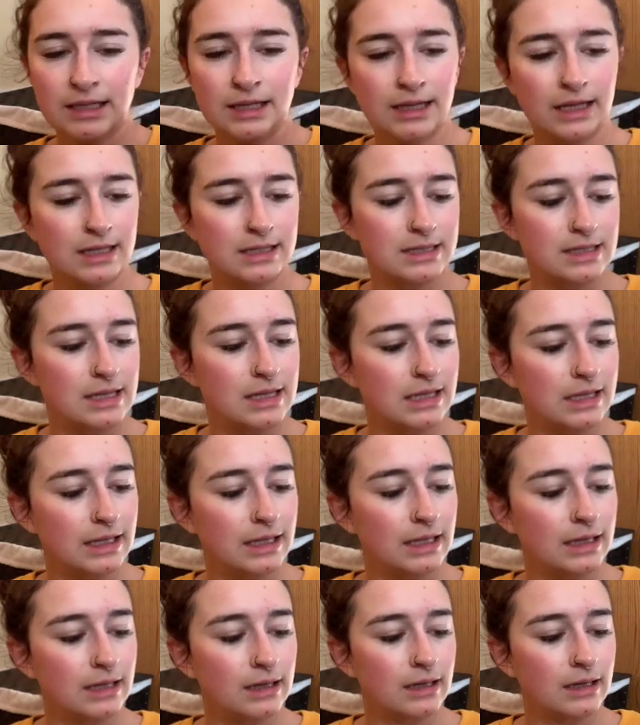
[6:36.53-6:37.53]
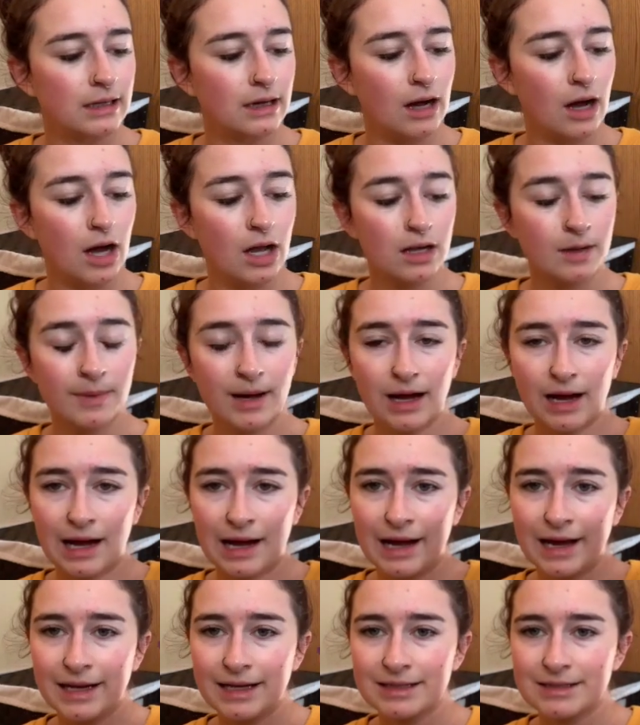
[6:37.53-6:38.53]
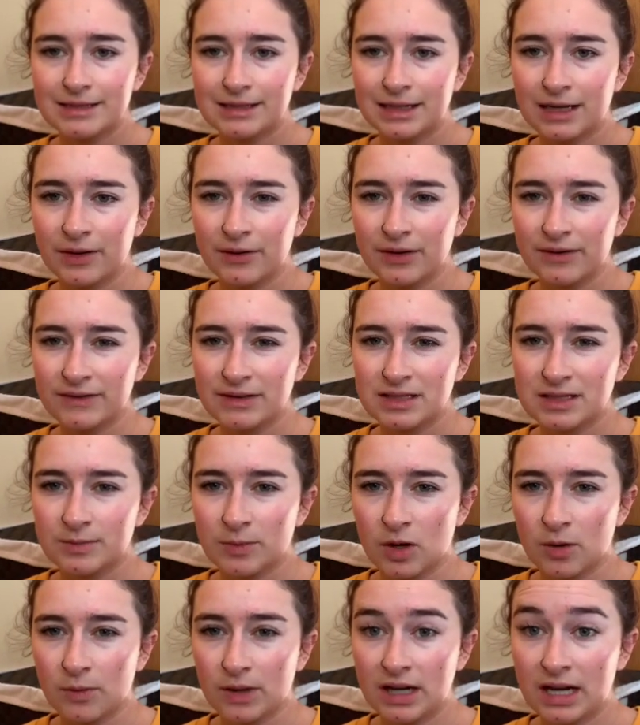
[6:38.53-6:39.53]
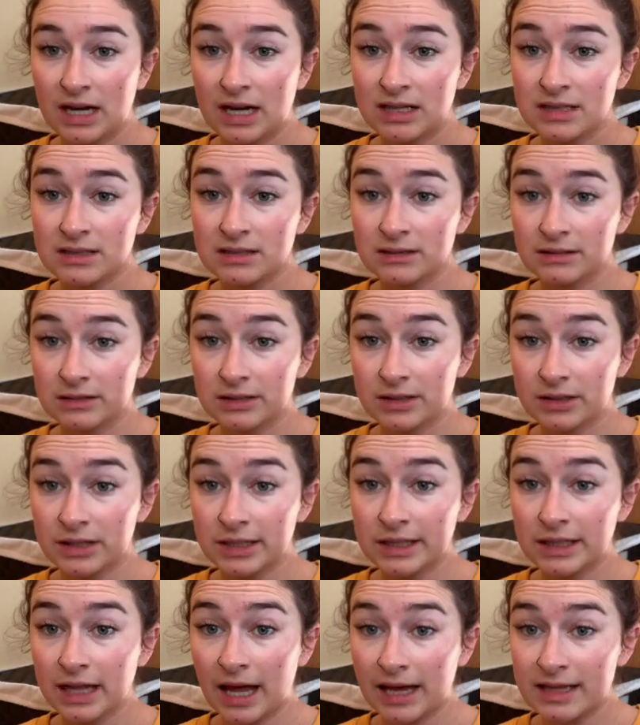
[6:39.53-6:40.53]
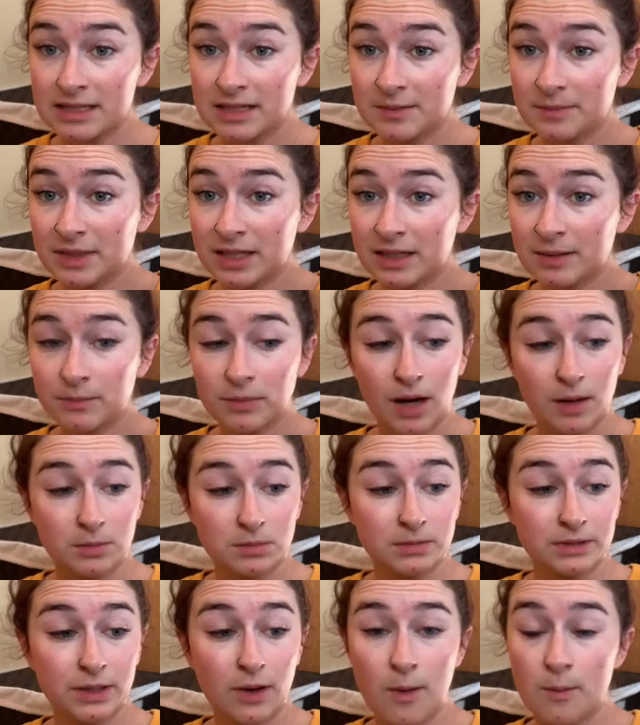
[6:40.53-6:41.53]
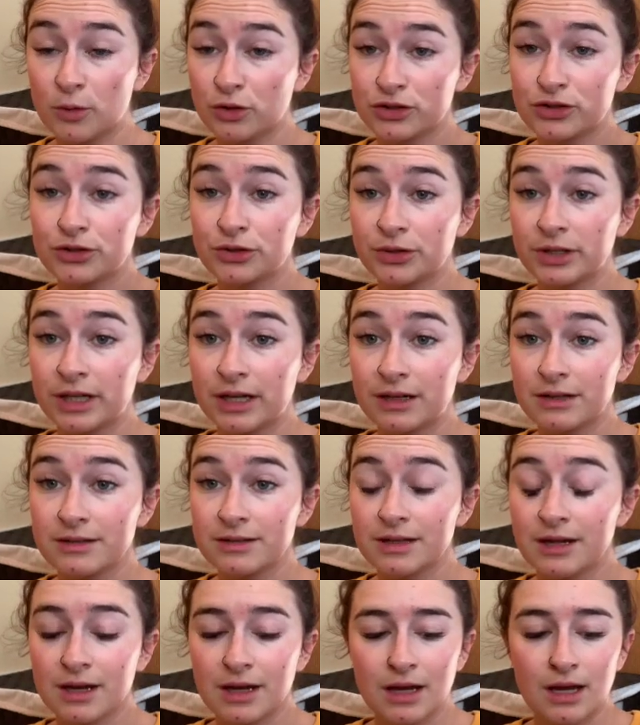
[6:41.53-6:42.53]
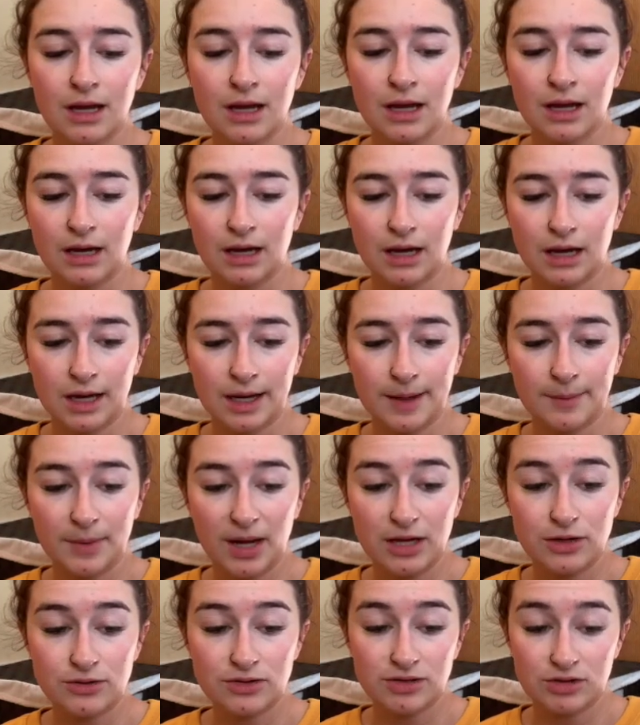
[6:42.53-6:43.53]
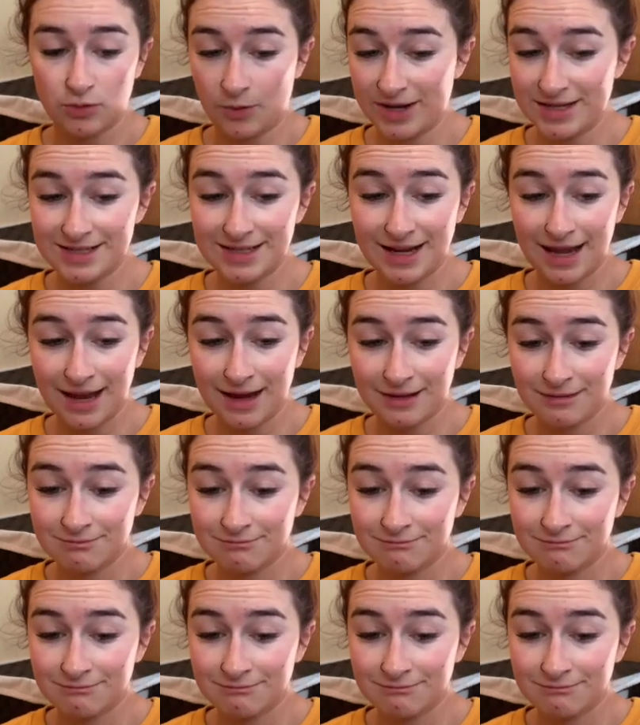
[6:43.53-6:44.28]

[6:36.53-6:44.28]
It's the All About Eyes, and I have the small one, and it's literally lasted me probably almost 2 years. I use it twice a day.